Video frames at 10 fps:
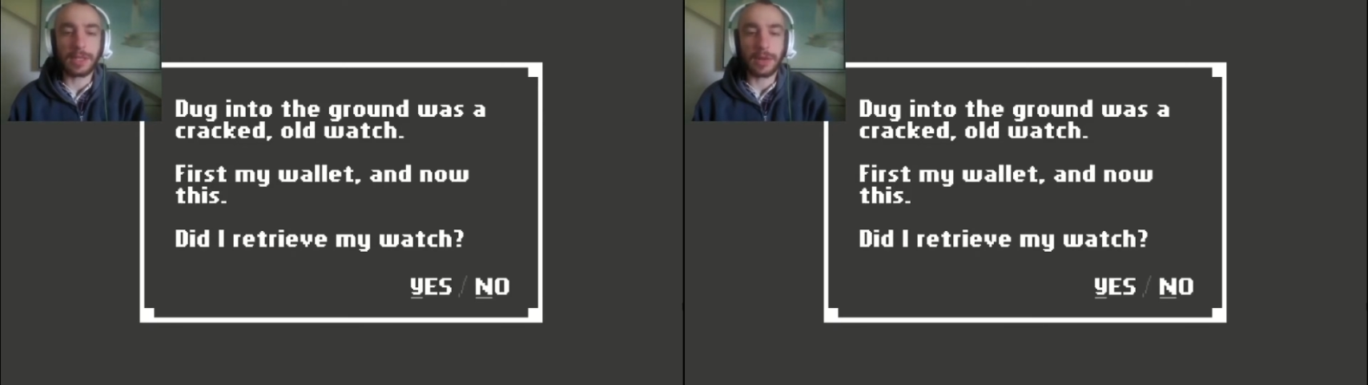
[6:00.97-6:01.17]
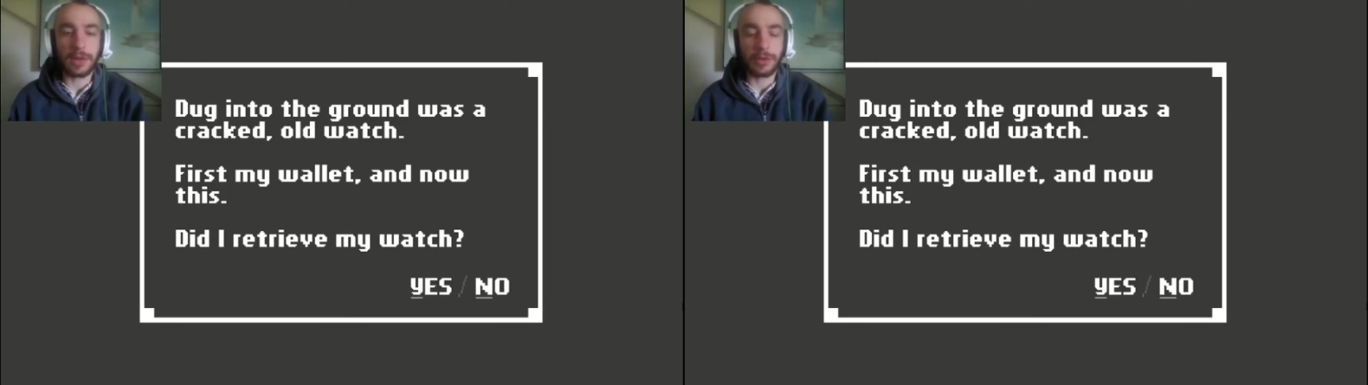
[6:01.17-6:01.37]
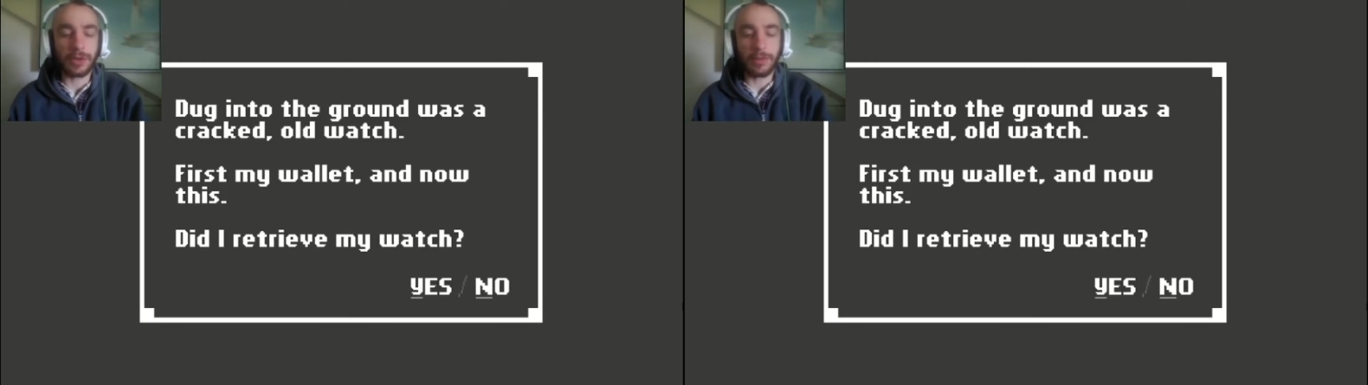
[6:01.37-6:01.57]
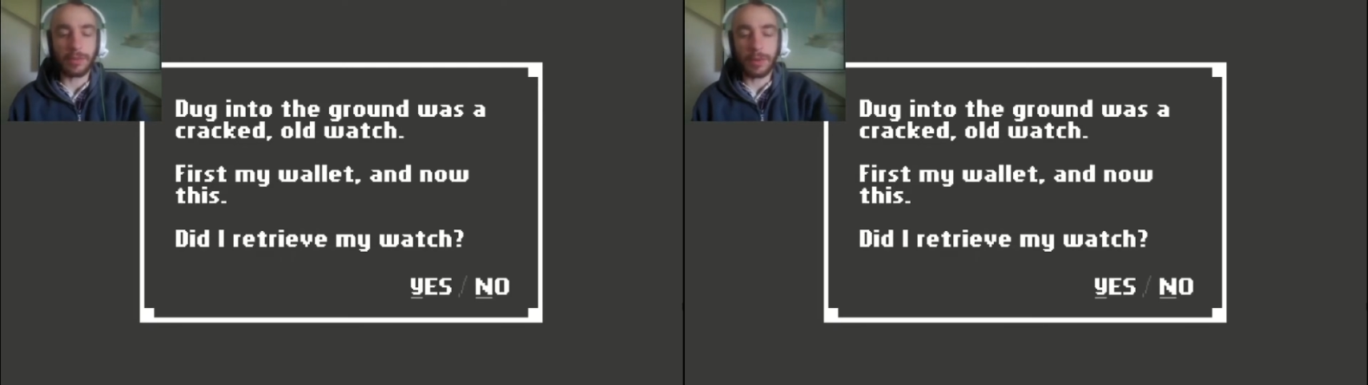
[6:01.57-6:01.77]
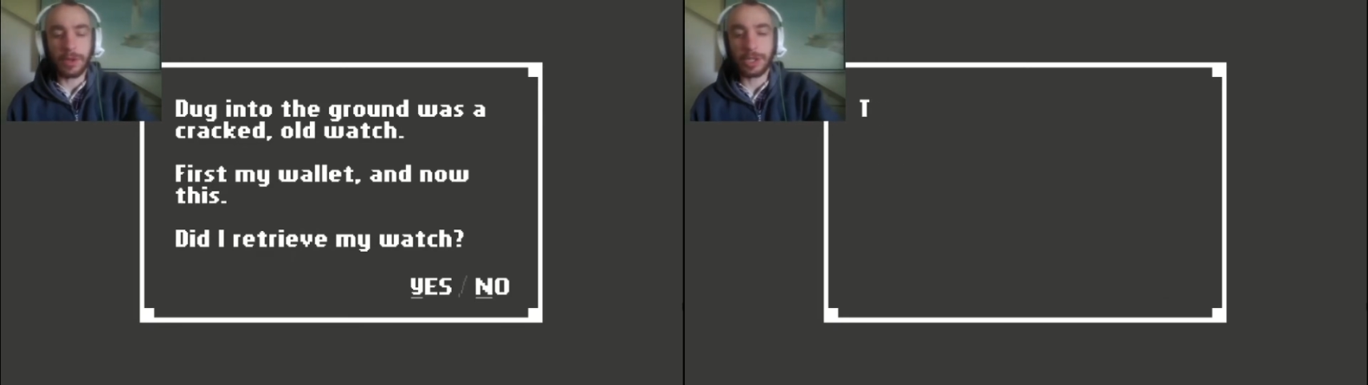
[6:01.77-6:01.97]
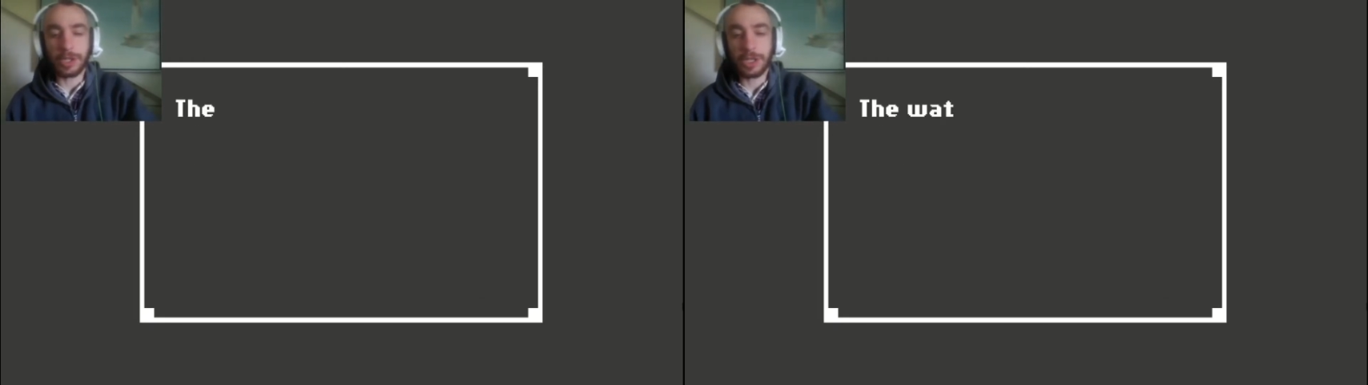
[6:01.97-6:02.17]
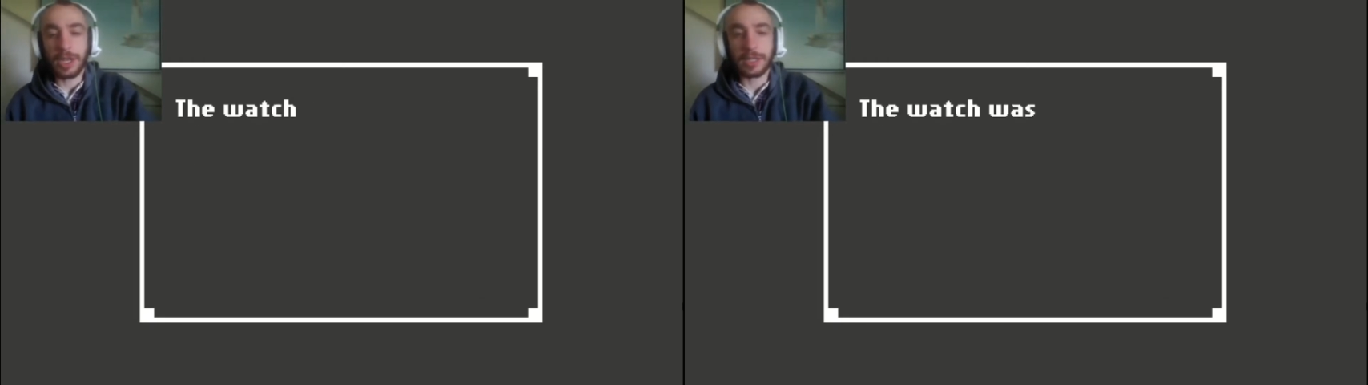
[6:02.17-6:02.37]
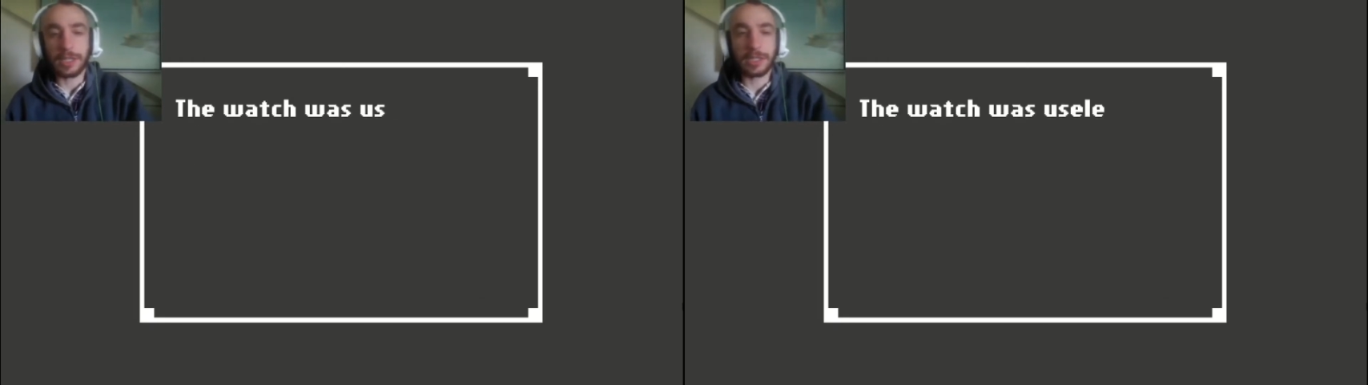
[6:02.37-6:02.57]
Did I retrieve my watch?
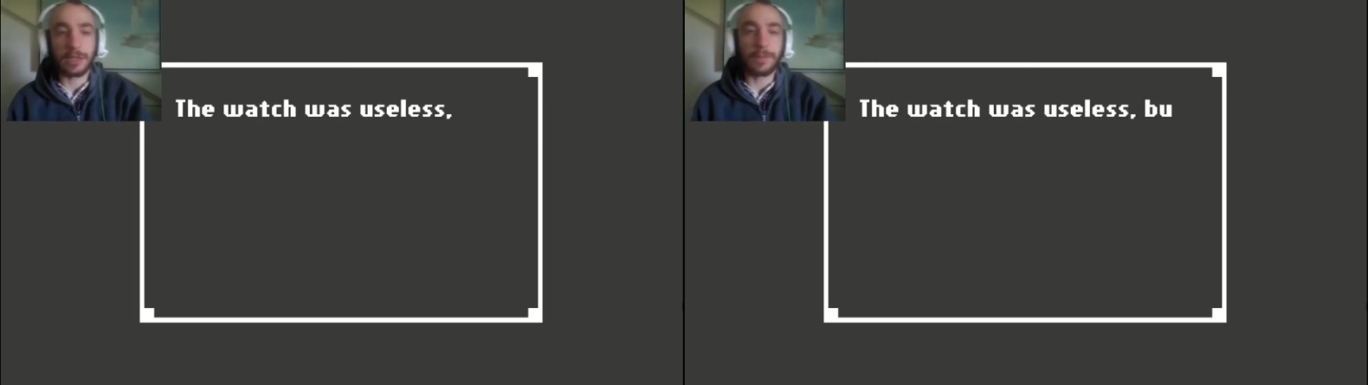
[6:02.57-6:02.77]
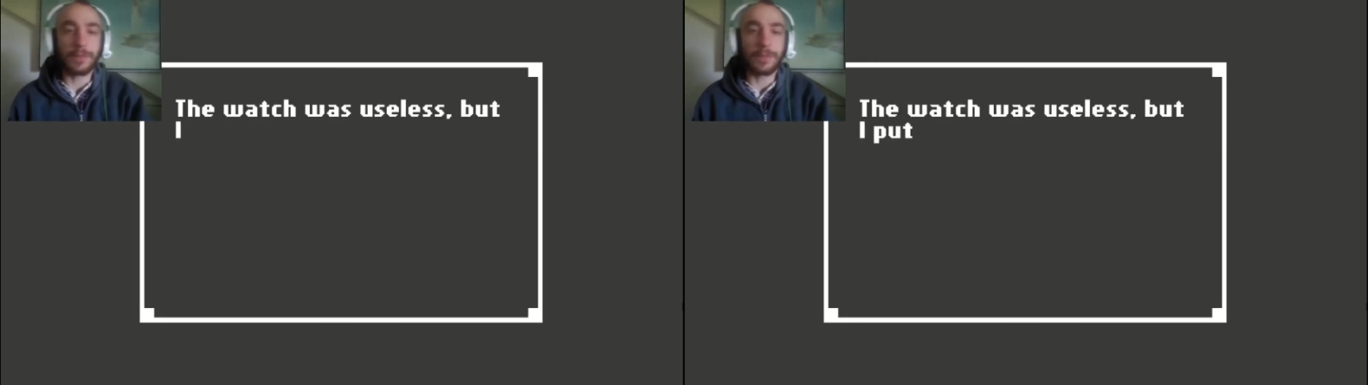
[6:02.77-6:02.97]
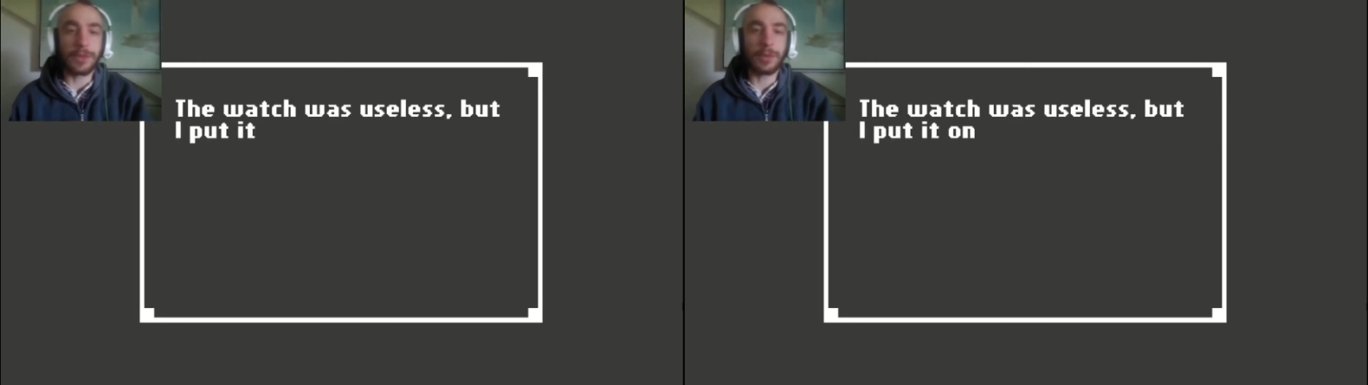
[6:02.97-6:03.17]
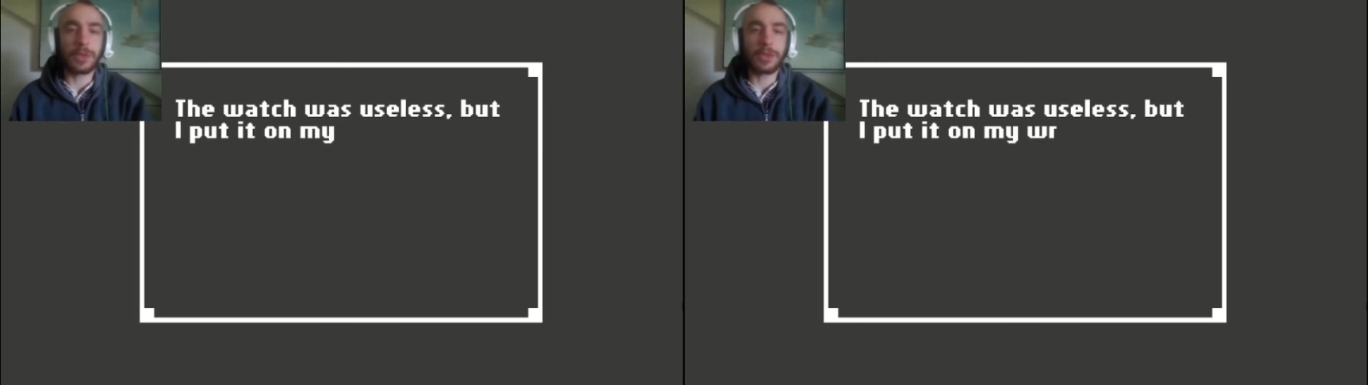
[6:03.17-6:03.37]
Yes. The watch